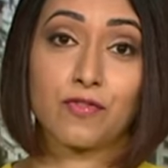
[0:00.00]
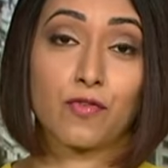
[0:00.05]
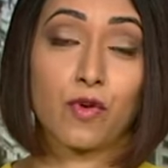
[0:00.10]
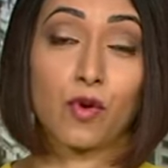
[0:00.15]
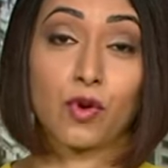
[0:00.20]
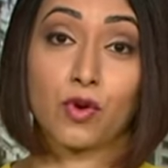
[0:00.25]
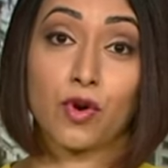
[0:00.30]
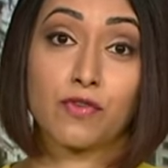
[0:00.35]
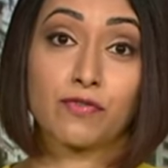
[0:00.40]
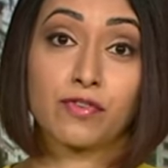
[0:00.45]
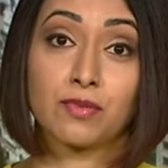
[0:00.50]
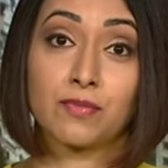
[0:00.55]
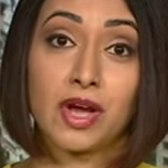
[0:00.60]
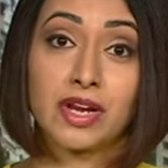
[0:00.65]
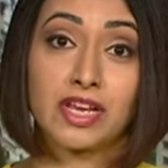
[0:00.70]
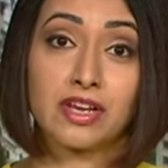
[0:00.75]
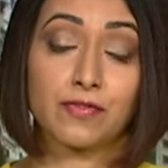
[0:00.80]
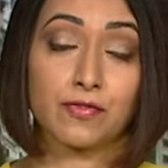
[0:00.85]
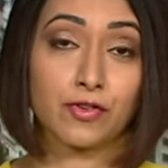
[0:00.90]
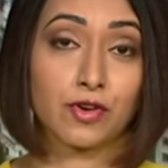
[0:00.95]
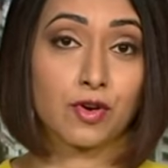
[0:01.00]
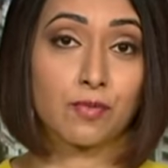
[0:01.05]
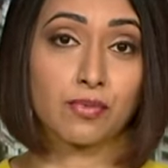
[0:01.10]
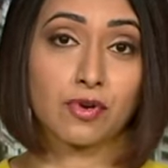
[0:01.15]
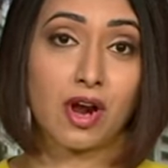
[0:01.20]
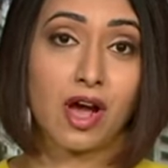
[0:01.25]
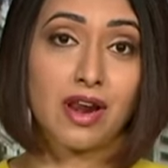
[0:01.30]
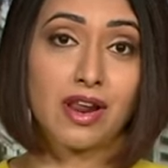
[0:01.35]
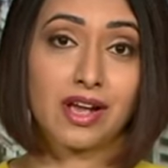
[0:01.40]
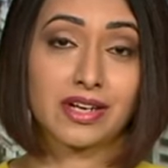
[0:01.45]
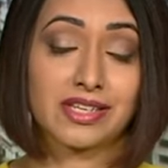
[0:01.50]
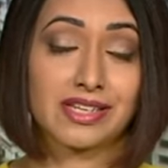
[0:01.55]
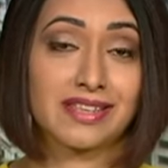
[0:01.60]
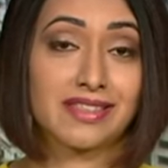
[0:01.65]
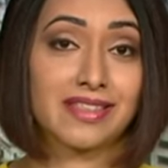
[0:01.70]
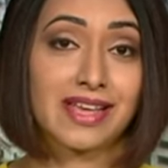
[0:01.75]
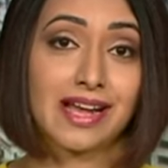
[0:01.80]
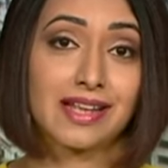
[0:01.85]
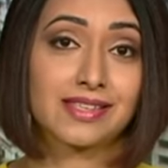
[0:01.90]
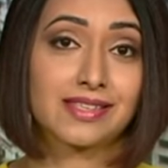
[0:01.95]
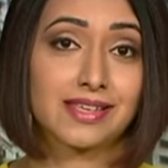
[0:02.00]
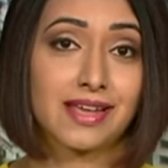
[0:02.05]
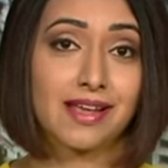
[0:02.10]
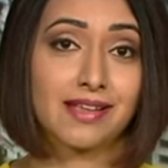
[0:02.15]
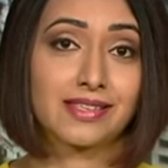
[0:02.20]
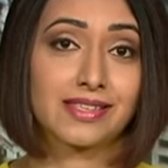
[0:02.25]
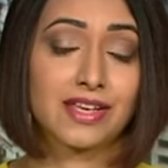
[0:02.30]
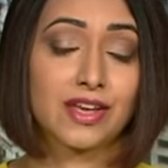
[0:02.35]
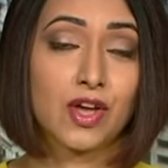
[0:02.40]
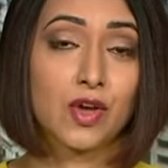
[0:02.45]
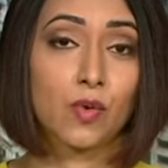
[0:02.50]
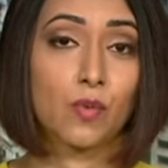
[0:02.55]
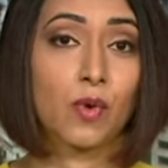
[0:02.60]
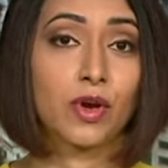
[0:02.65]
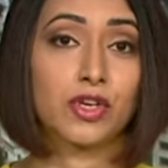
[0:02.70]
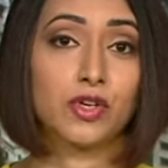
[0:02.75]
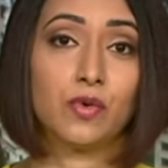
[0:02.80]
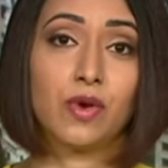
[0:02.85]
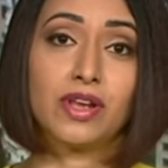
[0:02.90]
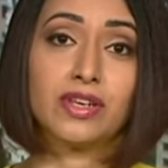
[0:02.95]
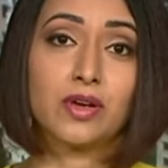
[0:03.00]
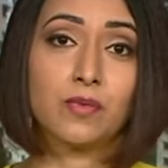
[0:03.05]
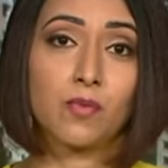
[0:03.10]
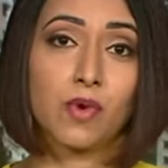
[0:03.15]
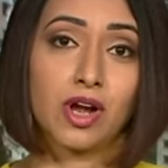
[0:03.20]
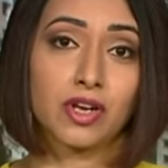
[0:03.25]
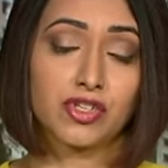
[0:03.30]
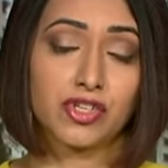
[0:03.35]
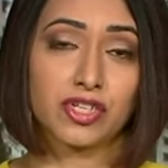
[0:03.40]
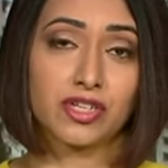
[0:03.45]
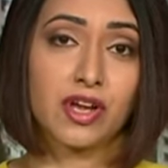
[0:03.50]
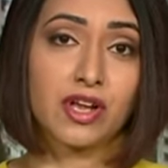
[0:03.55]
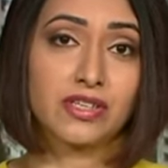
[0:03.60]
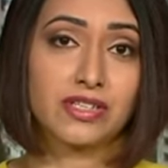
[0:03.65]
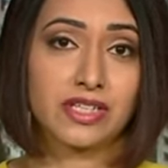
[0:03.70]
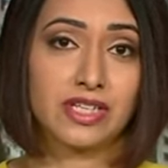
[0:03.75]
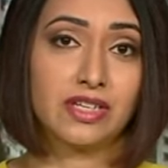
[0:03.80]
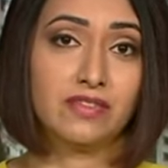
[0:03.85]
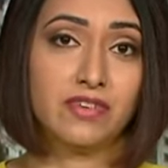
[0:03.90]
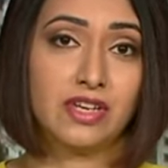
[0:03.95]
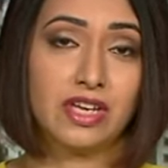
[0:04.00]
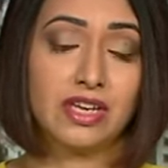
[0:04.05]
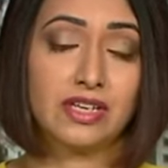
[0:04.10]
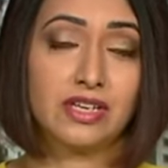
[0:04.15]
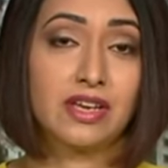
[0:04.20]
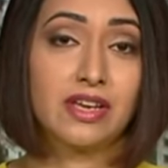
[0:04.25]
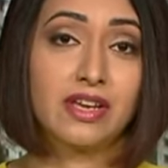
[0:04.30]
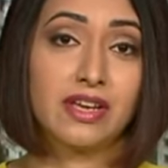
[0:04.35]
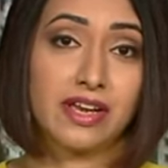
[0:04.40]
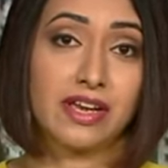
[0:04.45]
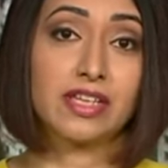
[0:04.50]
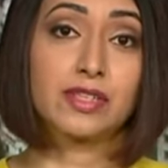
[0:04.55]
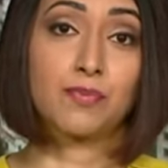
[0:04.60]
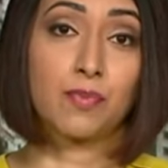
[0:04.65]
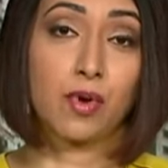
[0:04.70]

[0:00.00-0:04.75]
fork over money for a product. And in that sense, what you end up watching on TV is